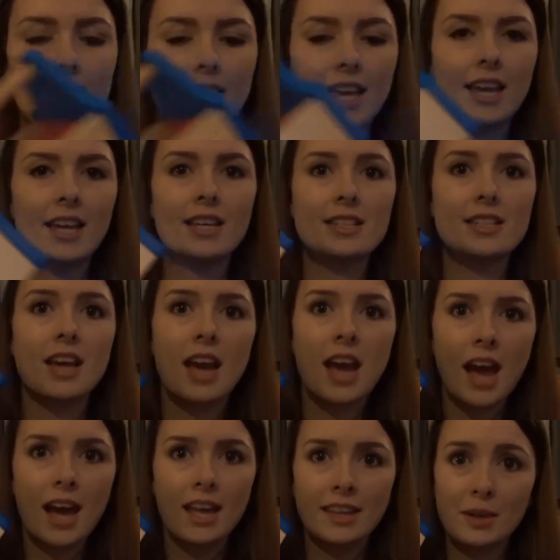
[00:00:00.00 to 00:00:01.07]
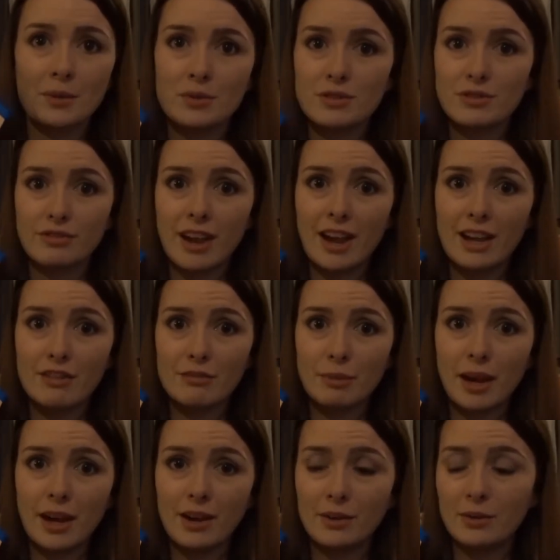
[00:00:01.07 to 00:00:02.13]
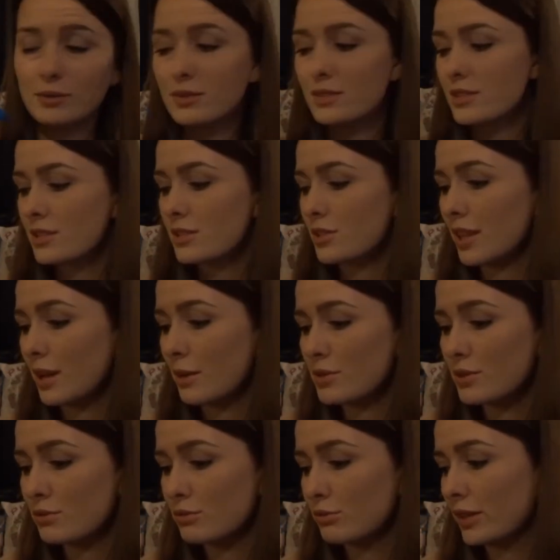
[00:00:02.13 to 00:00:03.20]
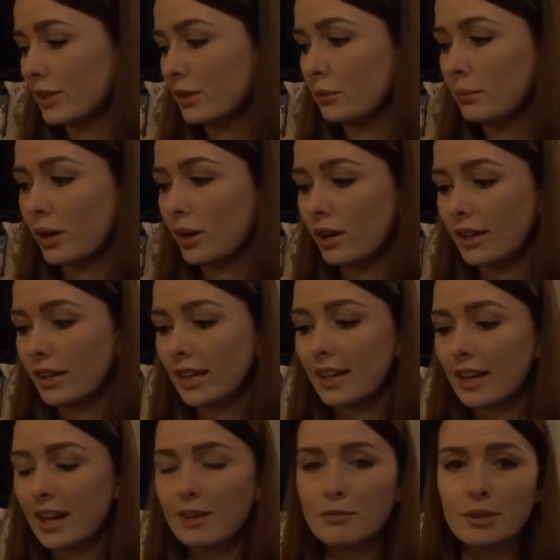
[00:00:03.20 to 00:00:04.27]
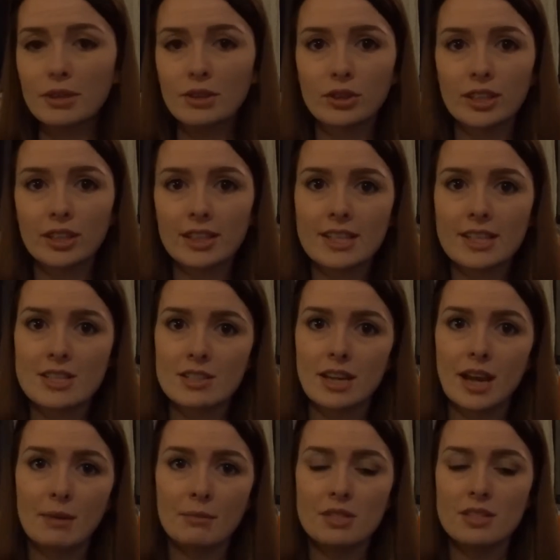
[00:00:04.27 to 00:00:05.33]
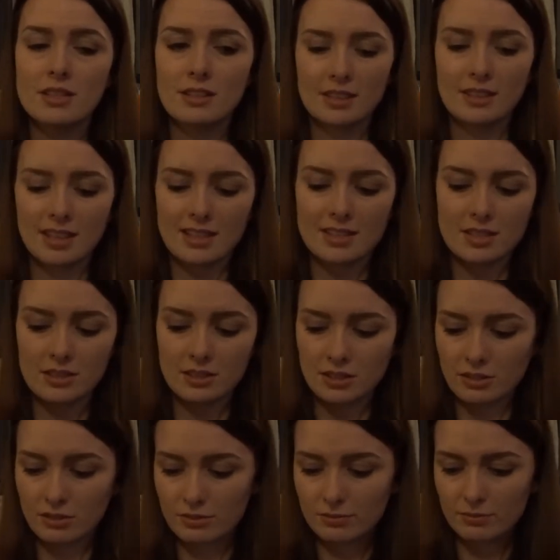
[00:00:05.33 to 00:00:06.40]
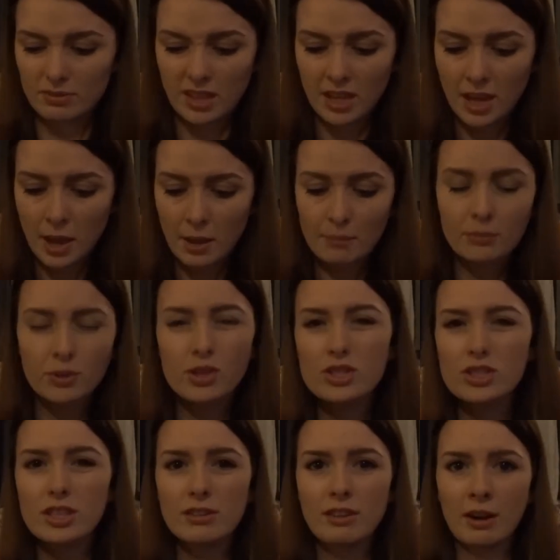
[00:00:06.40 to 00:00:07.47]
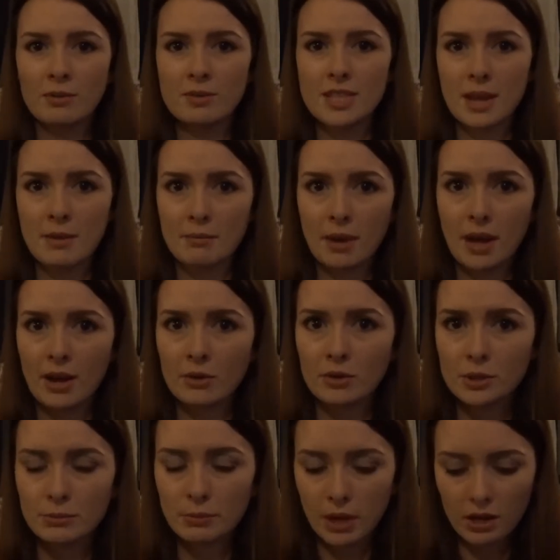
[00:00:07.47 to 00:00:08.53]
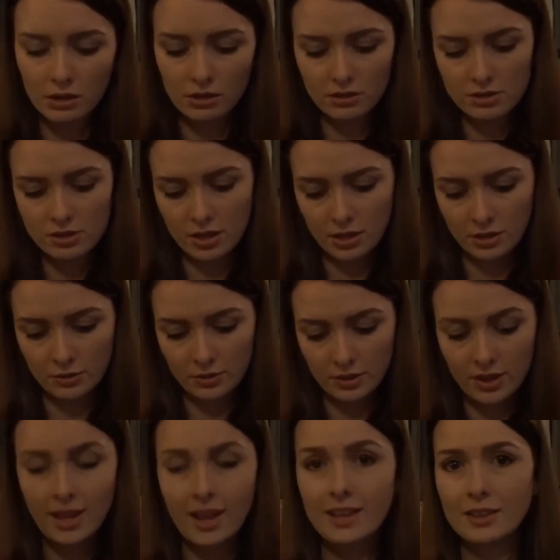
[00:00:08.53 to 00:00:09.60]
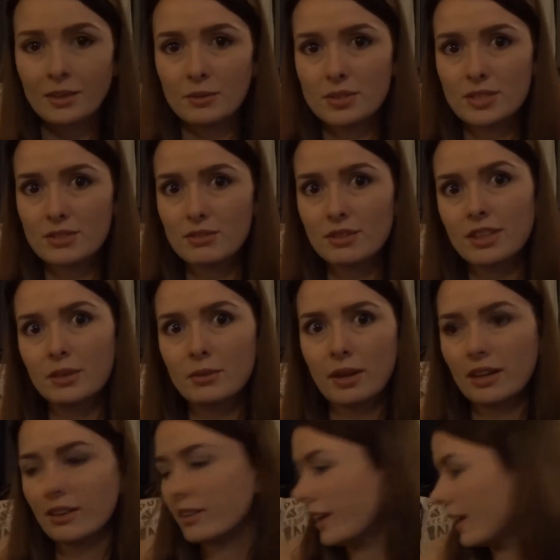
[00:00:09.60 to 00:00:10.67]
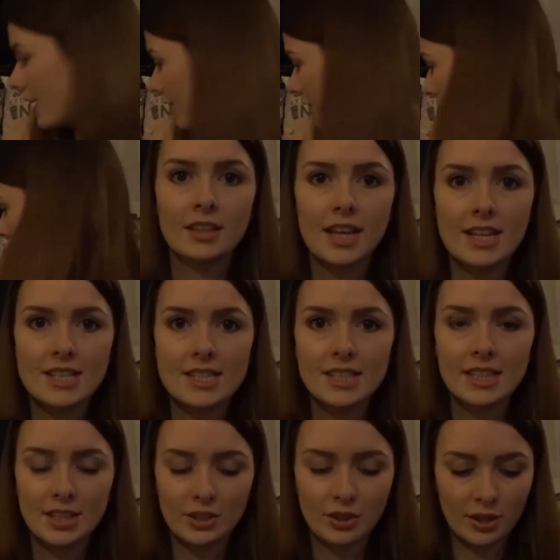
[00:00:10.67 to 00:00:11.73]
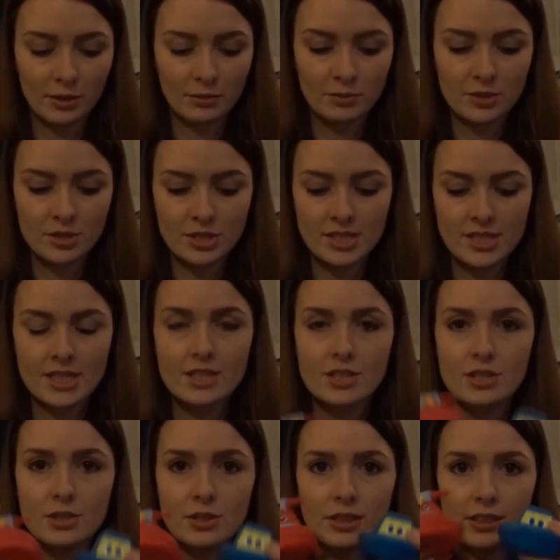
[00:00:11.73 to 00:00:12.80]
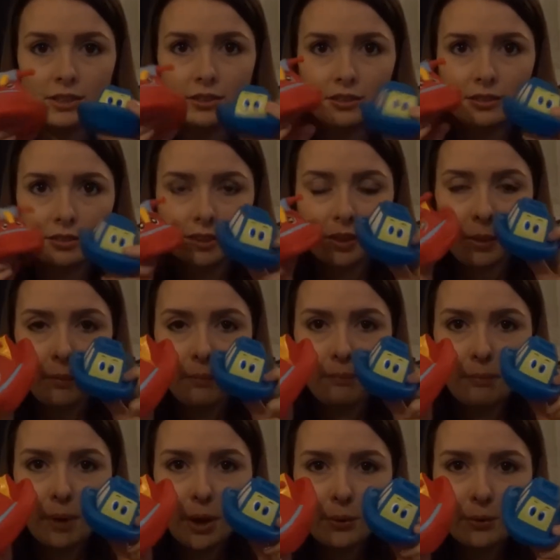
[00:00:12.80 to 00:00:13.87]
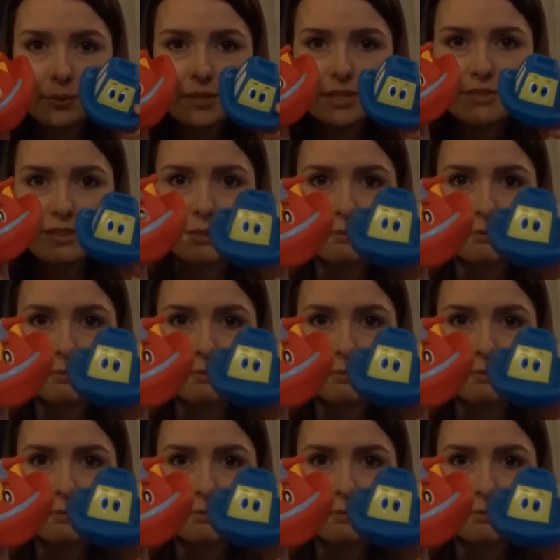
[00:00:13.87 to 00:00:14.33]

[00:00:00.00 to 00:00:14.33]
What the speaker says: things, and that was £5, so that was a real bargain. I've been looking at these on Amazon and things and they're usually around £10 mark, so I think we did really well there. Next thing I got him was just these two little boats for the